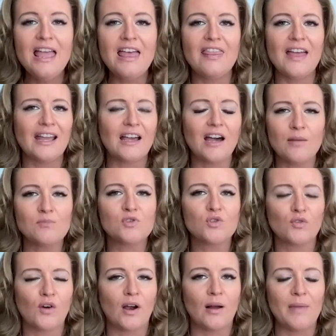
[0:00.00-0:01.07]
that comes
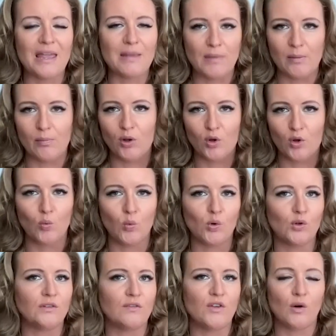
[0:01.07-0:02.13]
from a biblical
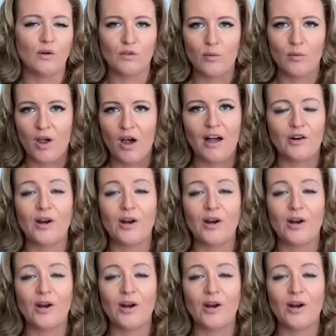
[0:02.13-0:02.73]
worldview or from God,